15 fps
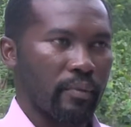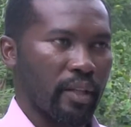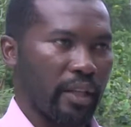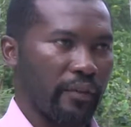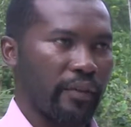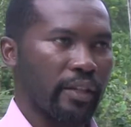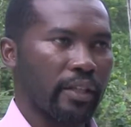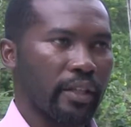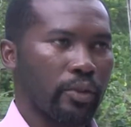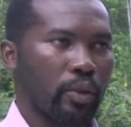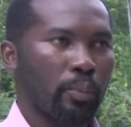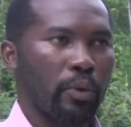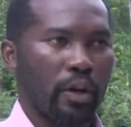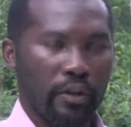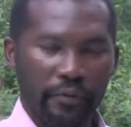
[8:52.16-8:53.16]
given the
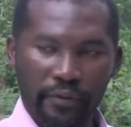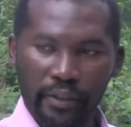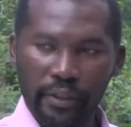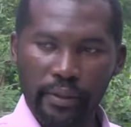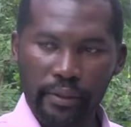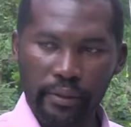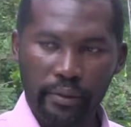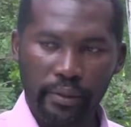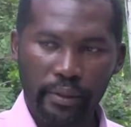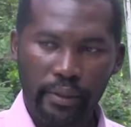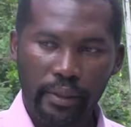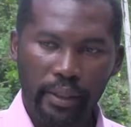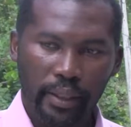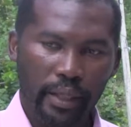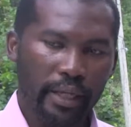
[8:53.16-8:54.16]
topography,
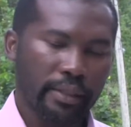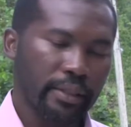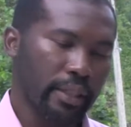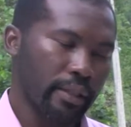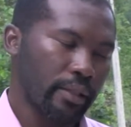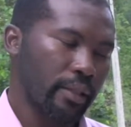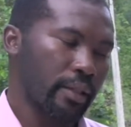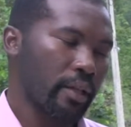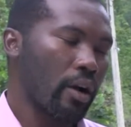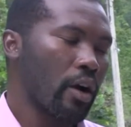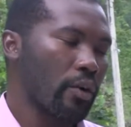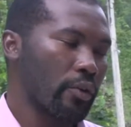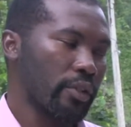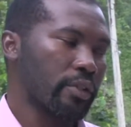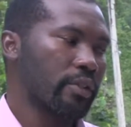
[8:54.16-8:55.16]
I think the
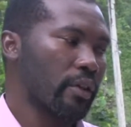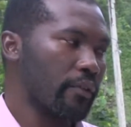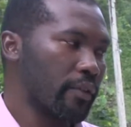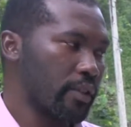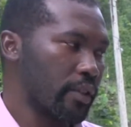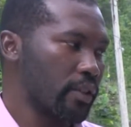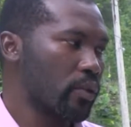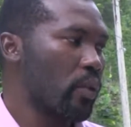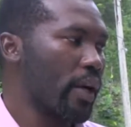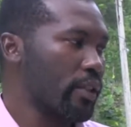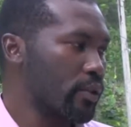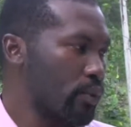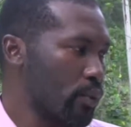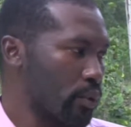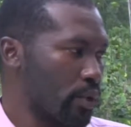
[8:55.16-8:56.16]
concrete surface is quite
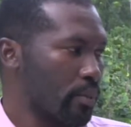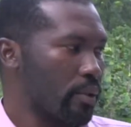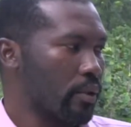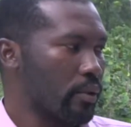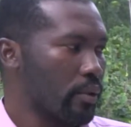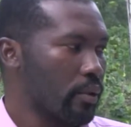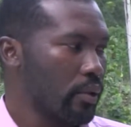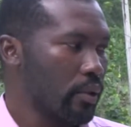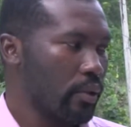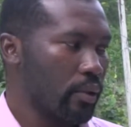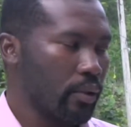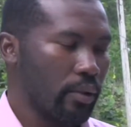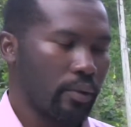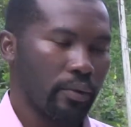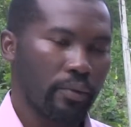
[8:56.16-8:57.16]
suitable
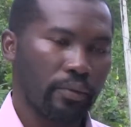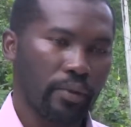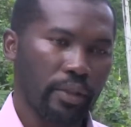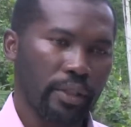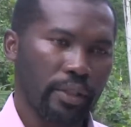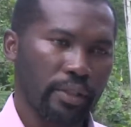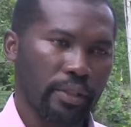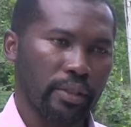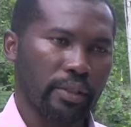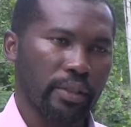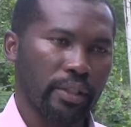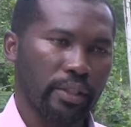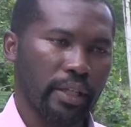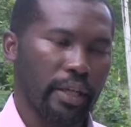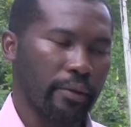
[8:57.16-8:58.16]
for
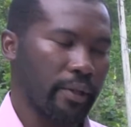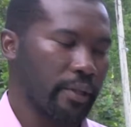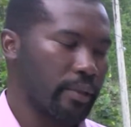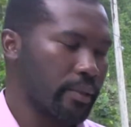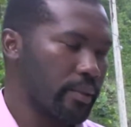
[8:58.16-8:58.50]
this area.